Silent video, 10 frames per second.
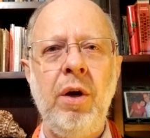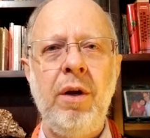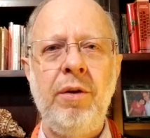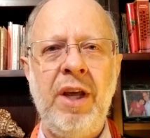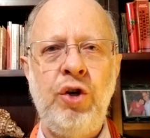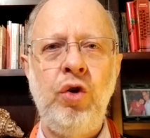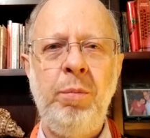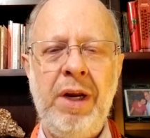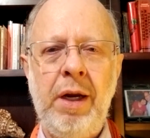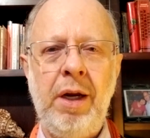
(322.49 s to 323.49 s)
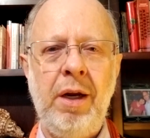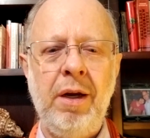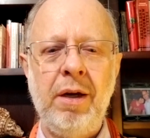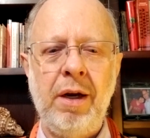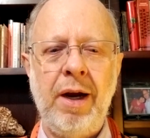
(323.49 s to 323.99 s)
That should be
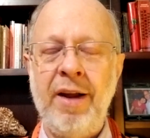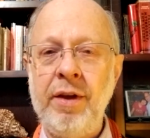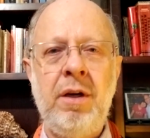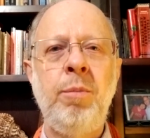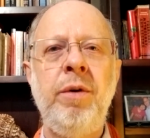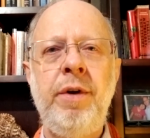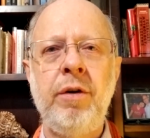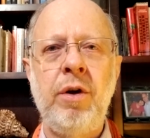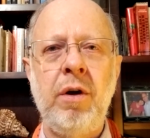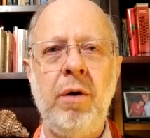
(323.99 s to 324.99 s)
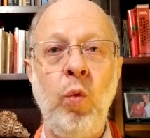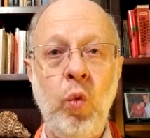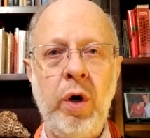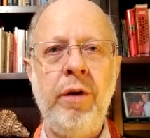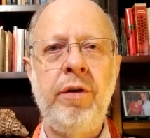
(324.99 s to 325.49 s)
on the tip of your tongue.
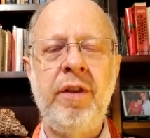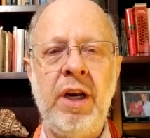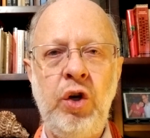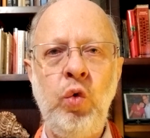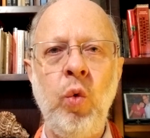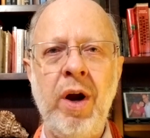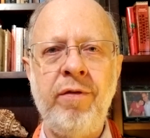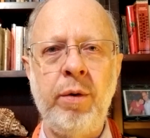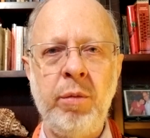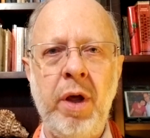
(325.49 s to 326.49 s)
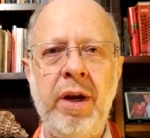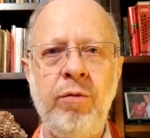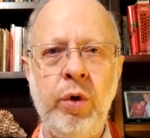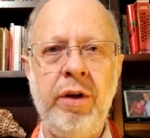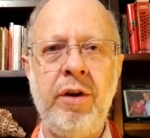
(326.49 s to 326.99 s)
What is it that you want from life?
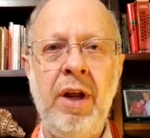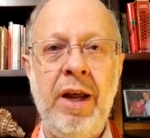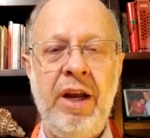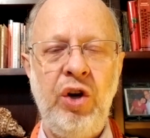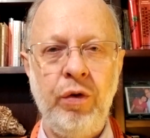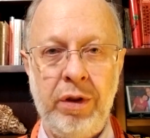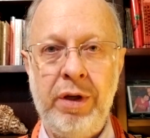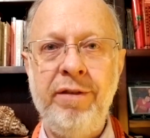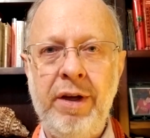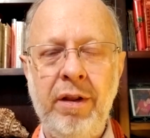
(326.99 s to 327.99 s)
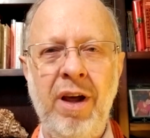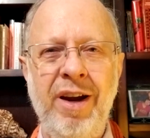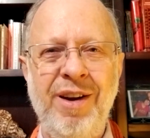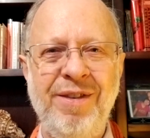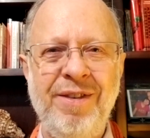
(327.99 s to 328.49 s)
What is it? You're living
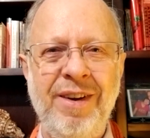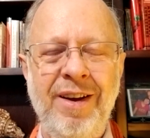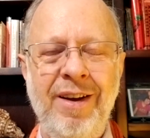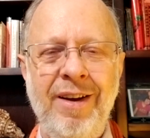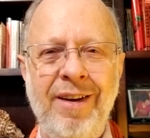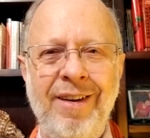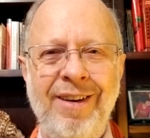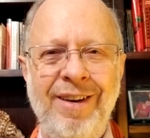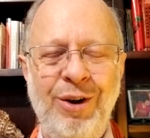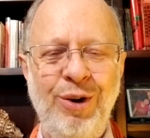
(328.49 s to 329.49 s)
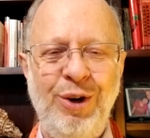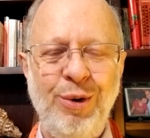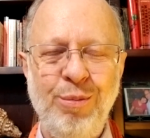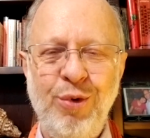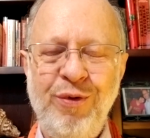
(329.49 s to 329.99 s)
life. You're
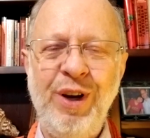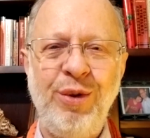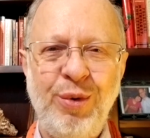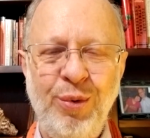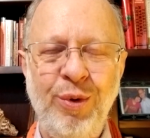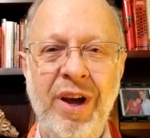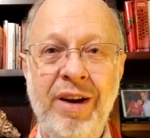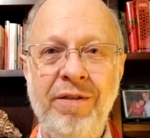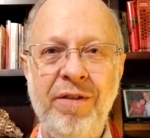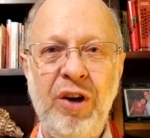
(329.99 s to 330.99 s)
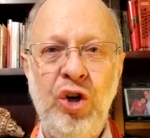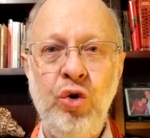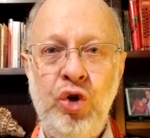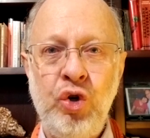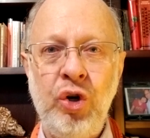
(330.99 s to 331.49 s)
moving through life. You
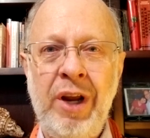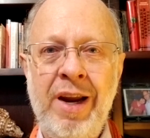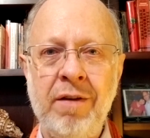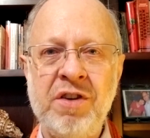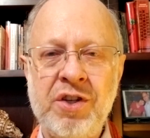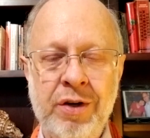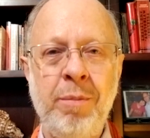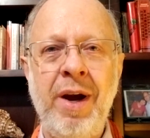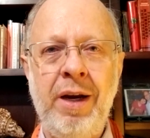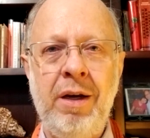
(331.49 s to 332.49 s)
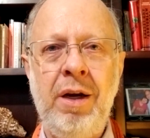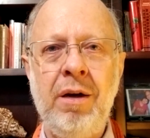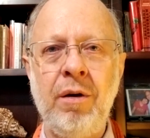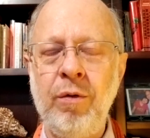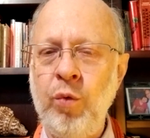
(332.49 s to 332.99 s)
should have some idea
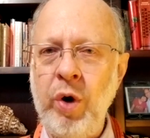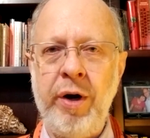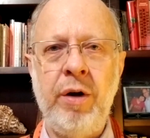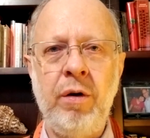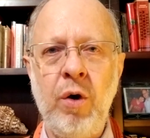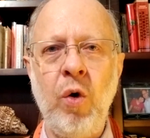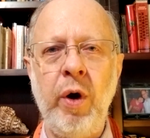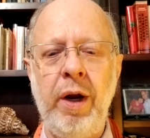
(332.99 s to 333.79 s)
of where you're going.